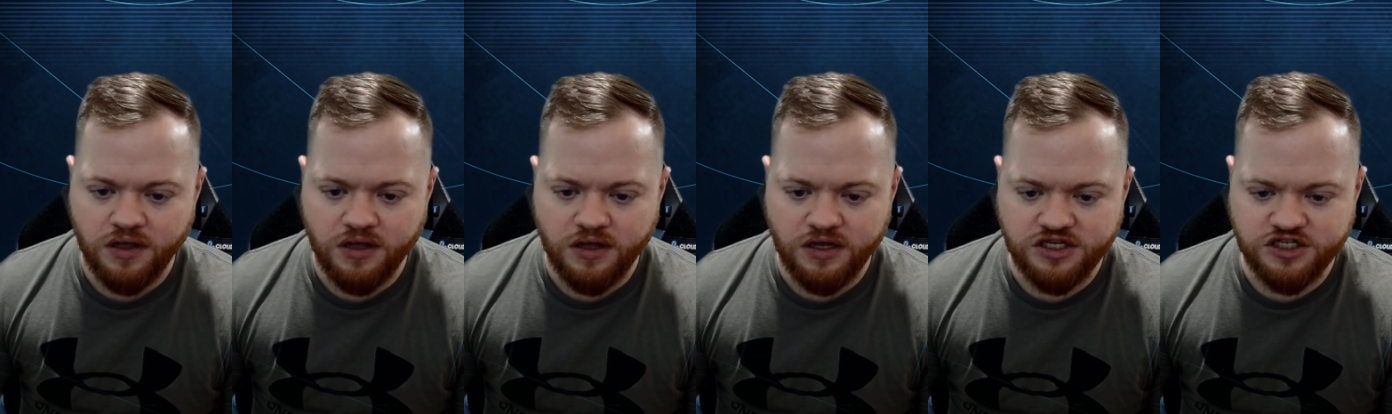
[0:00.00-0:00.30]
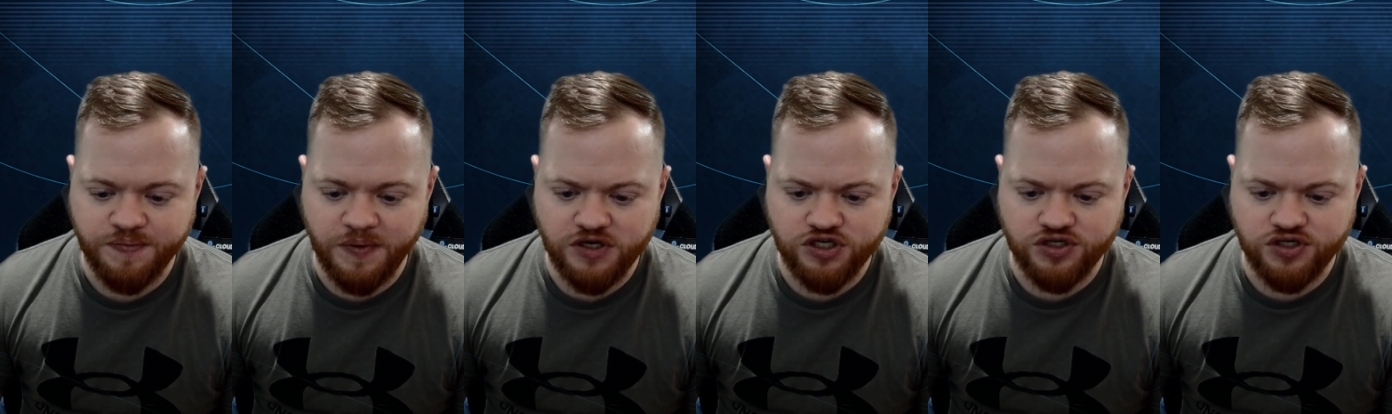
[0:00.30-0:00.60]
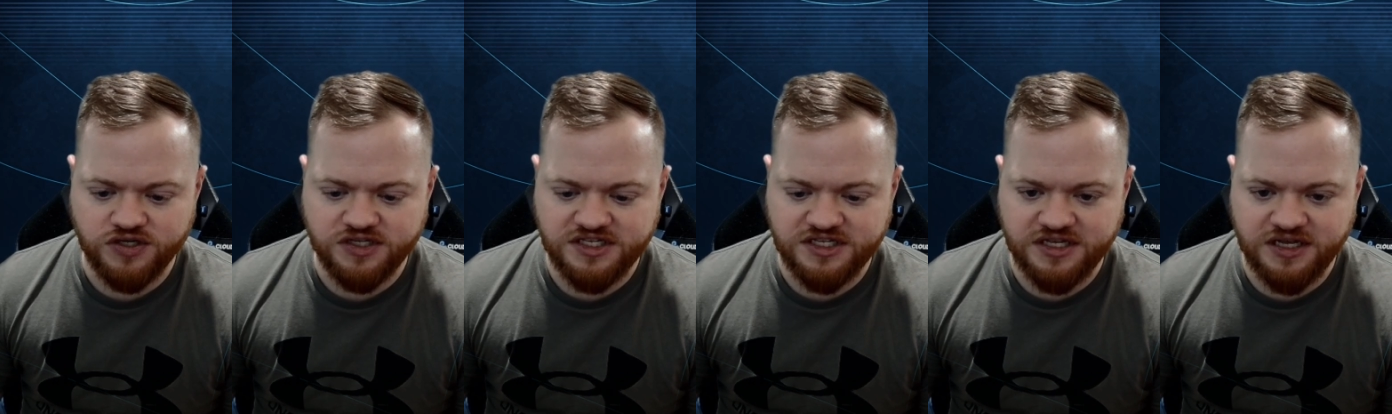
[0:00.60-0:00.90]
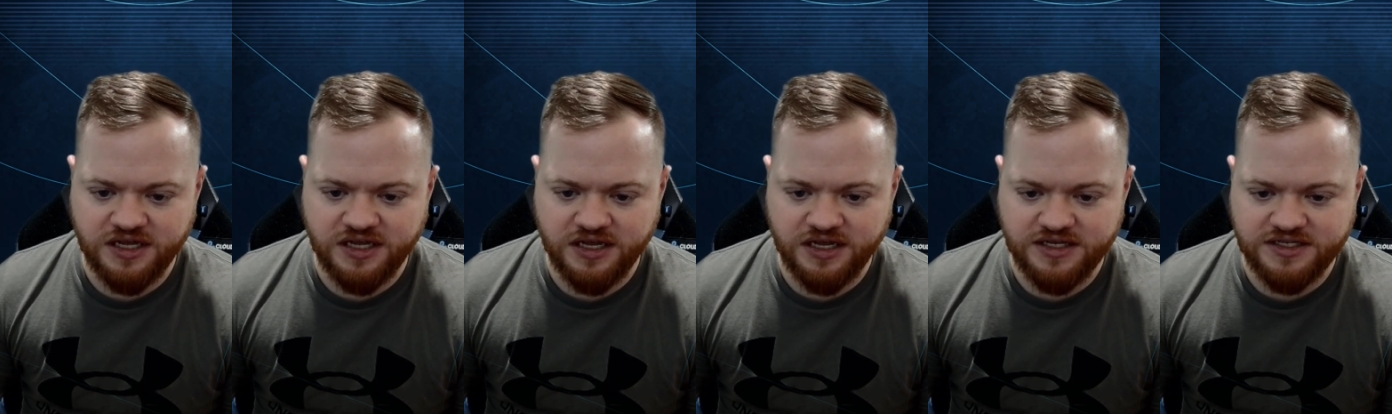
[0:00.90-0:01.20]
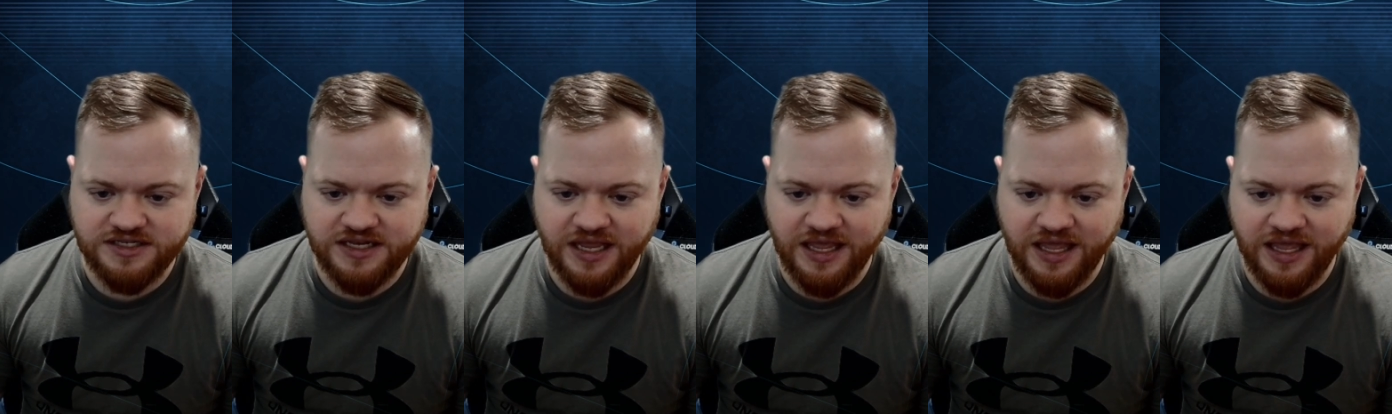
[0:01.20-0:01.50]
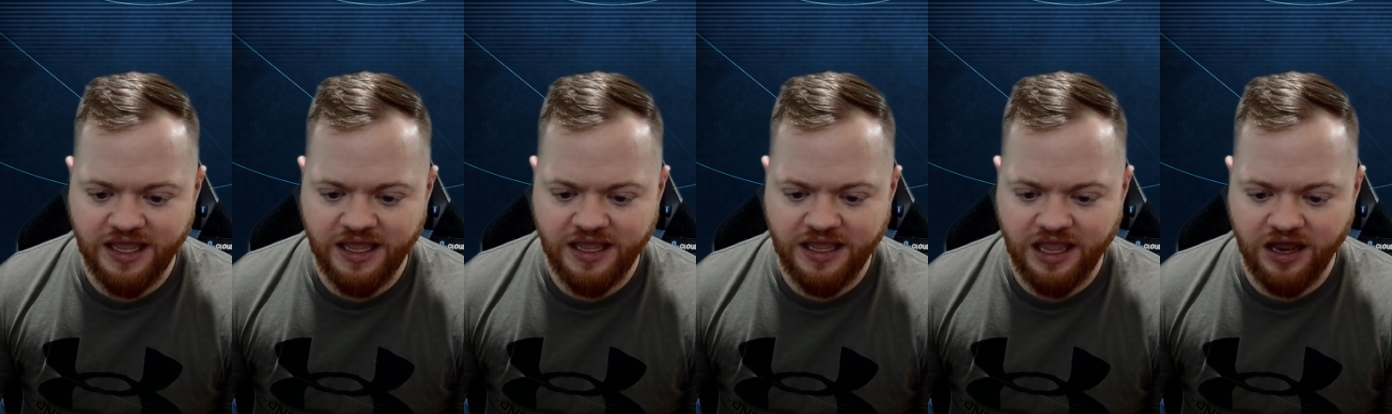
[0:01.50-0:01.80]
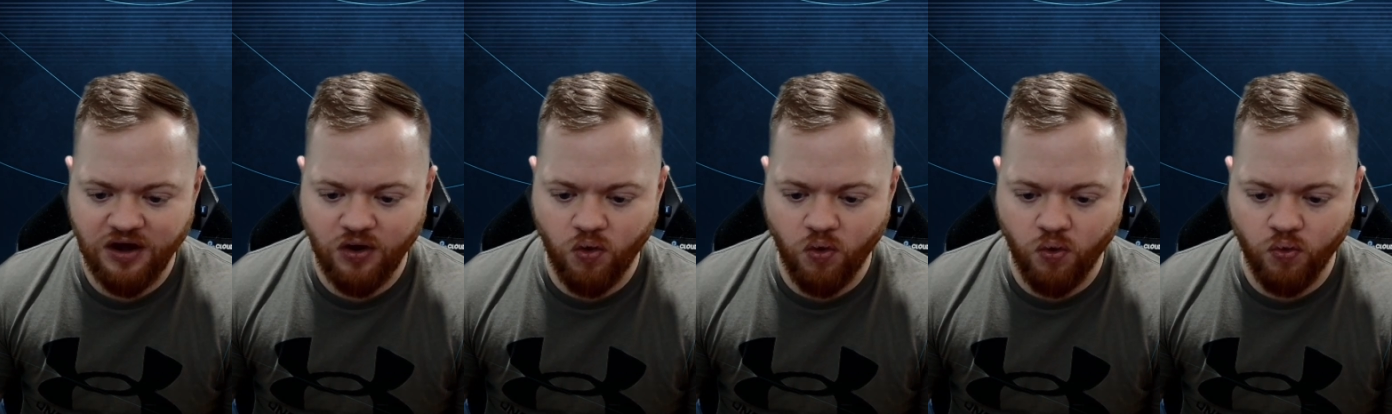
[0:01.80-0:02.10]
especially seeing as he
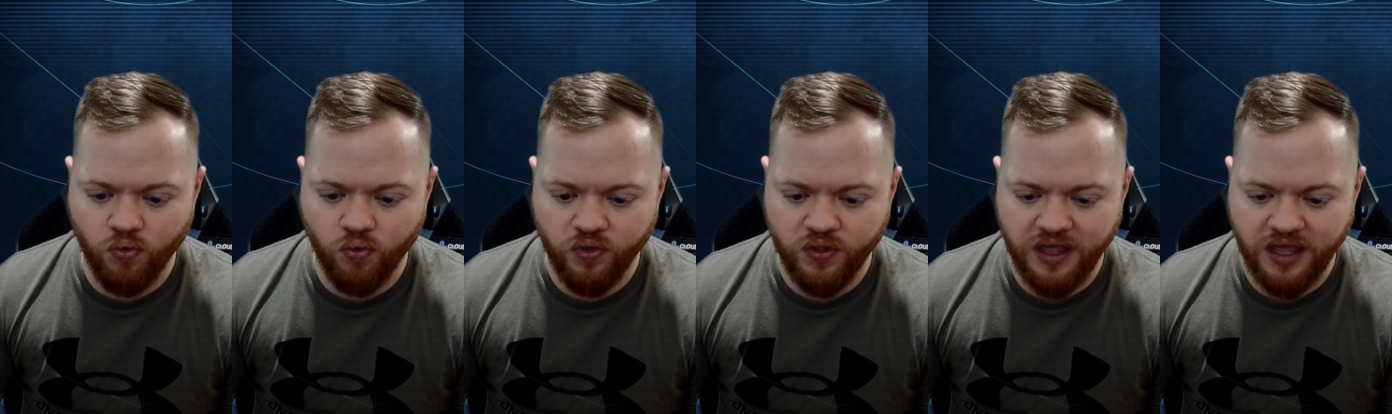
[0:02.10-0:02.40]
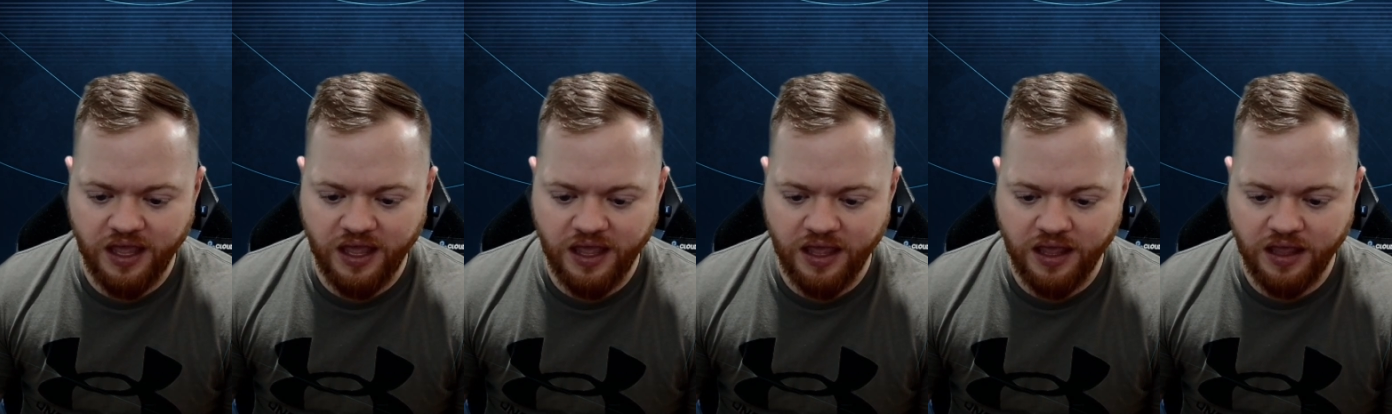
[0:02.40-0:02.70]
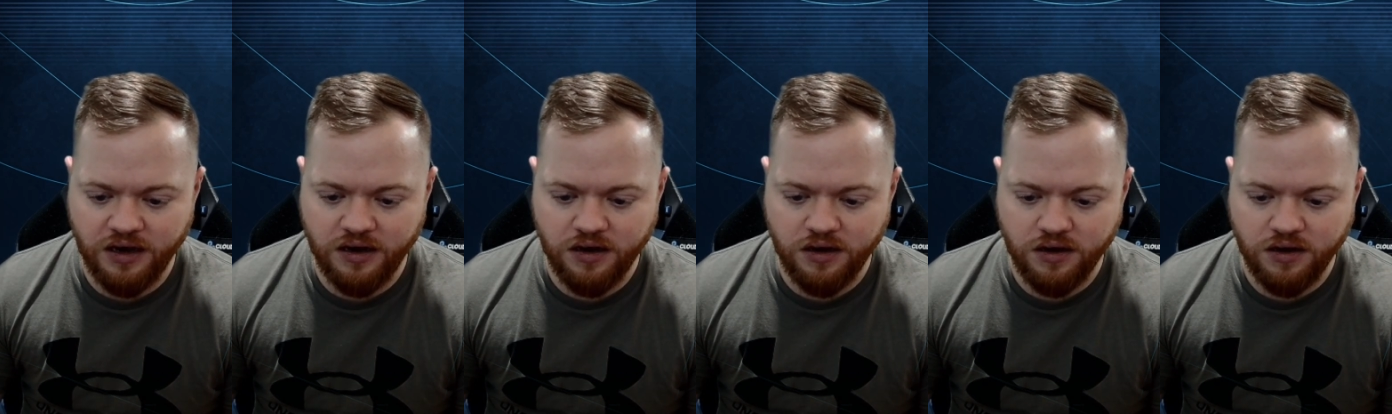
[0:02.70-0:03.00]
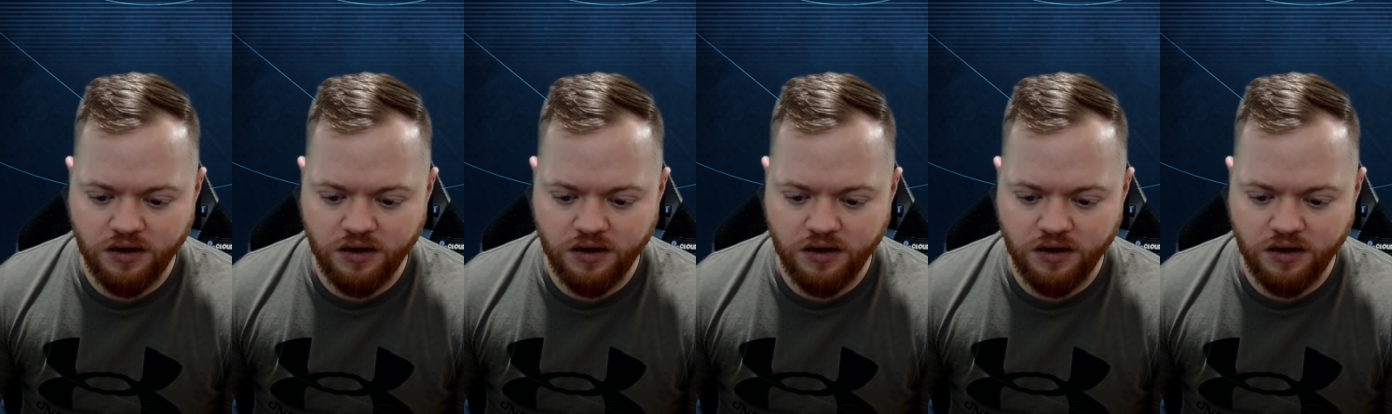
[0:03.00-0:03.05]
can only hit